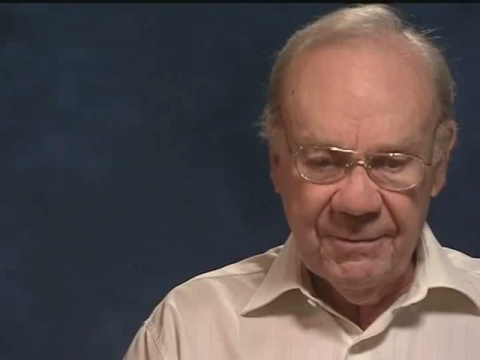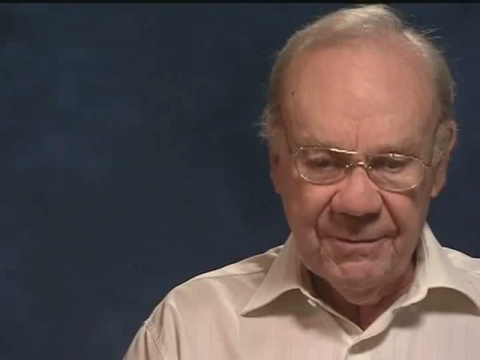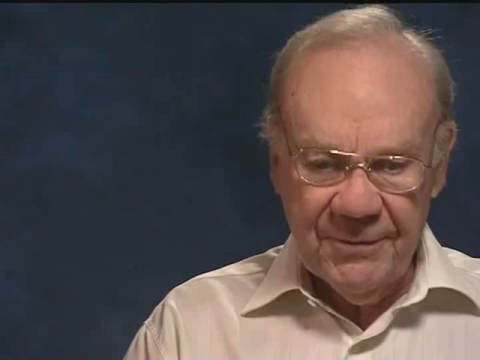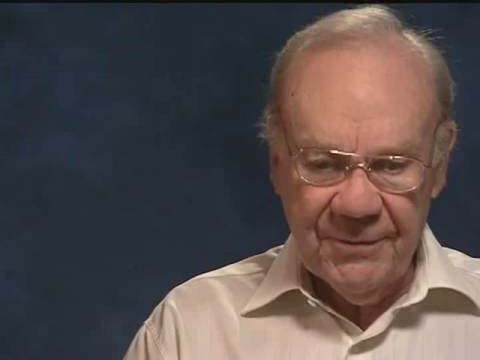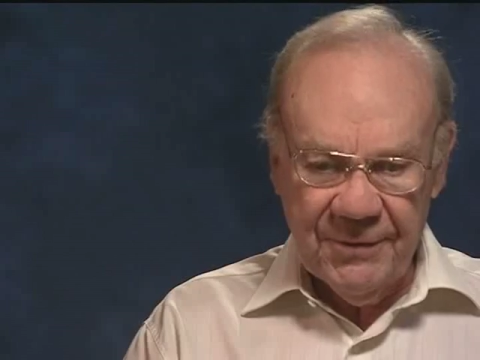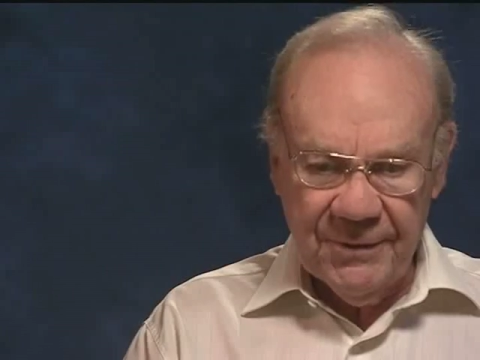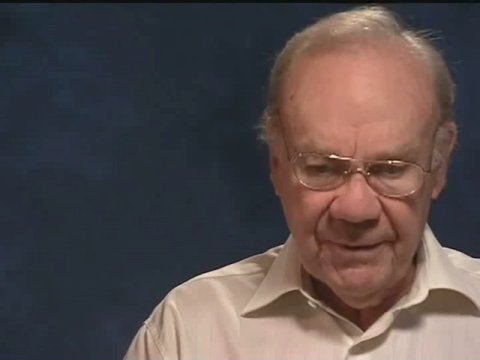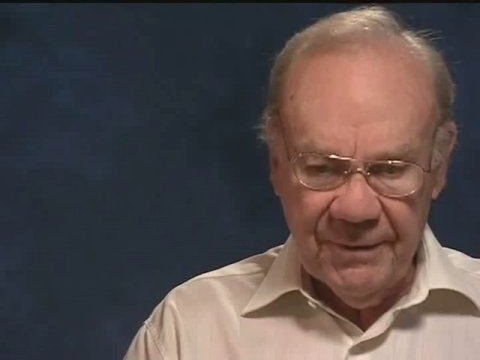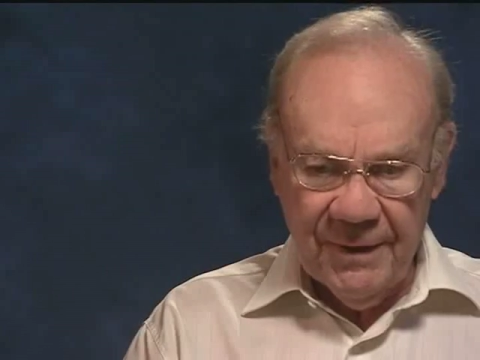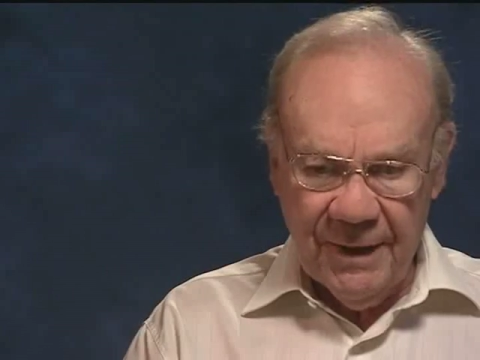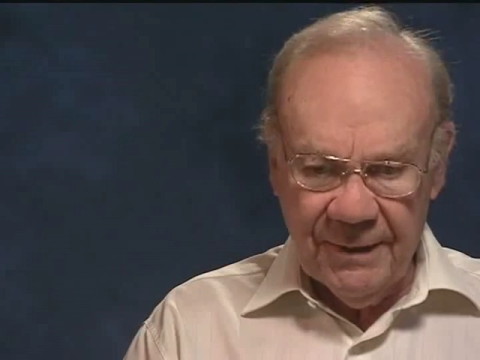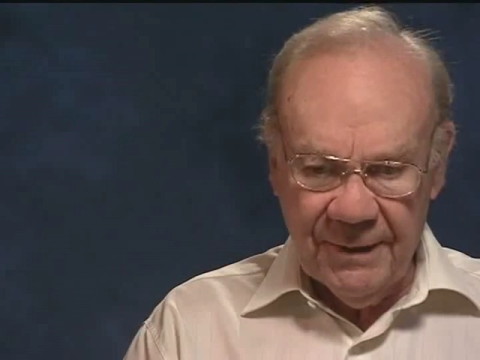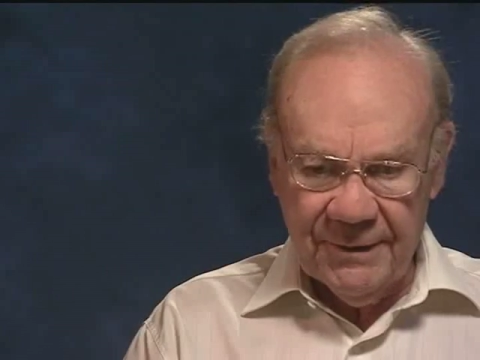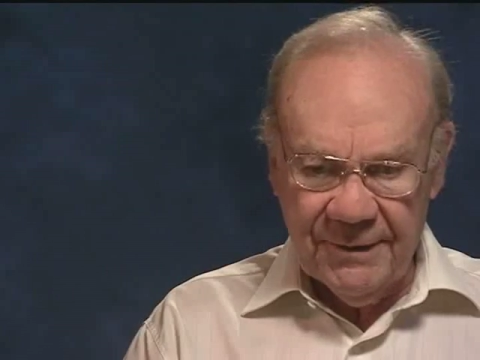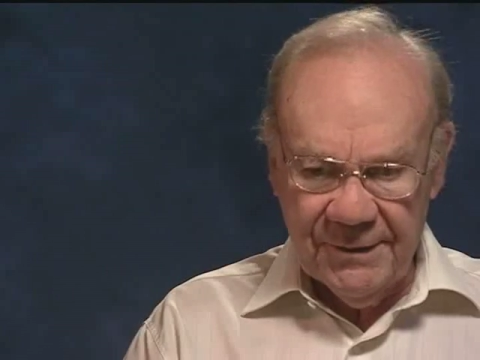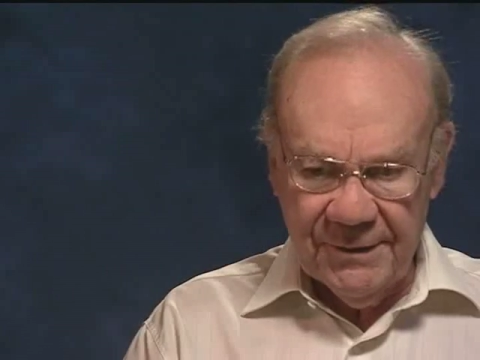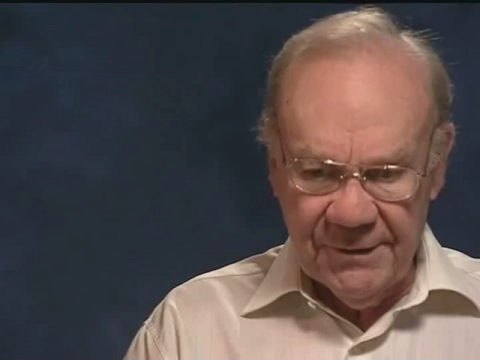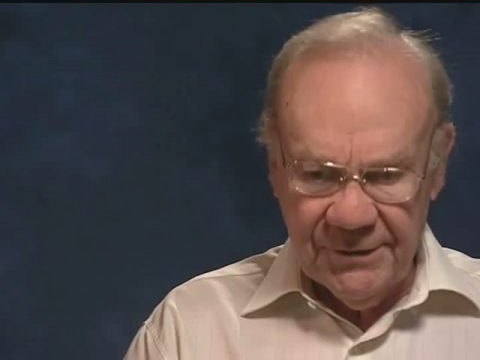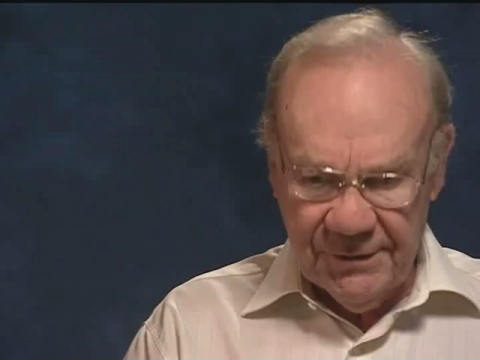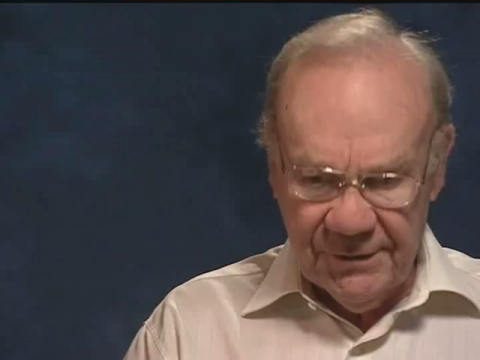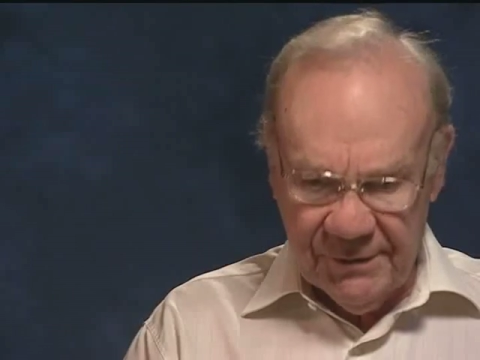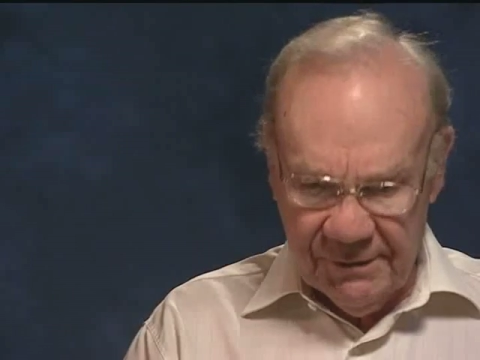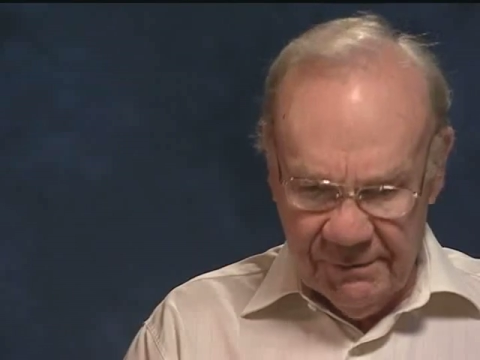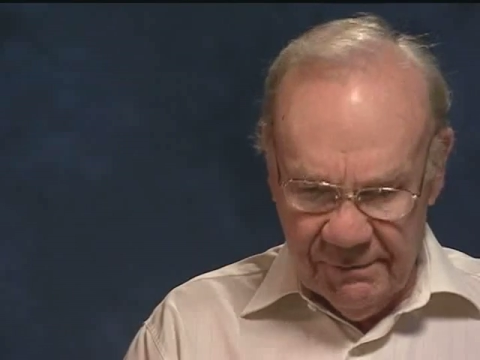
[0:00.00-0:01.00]
throughout
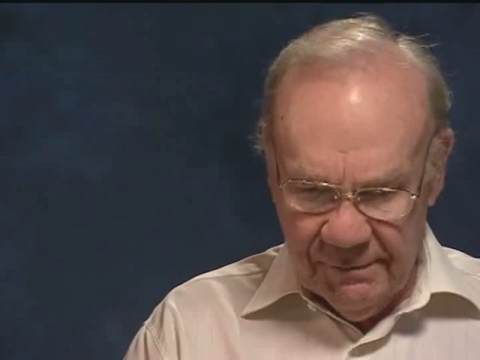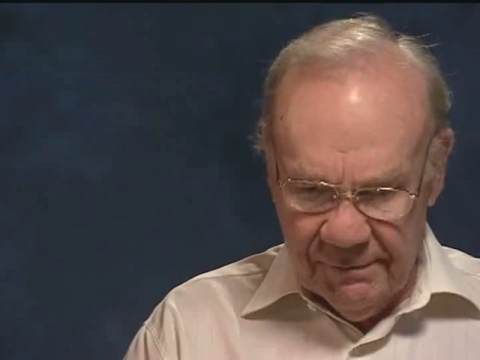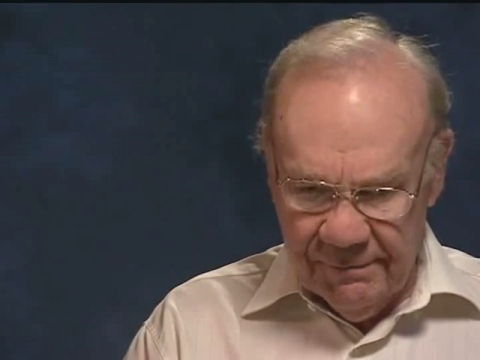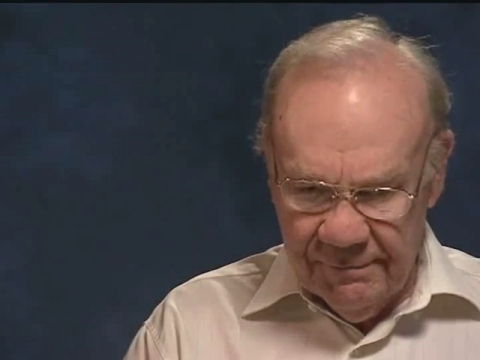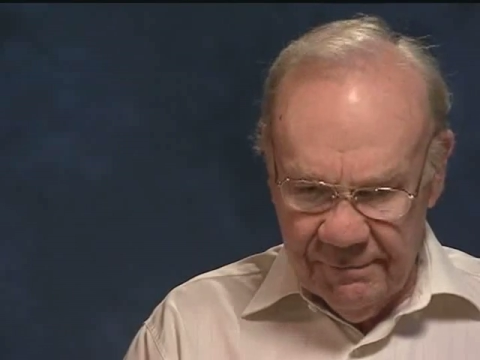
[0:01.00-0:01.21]
this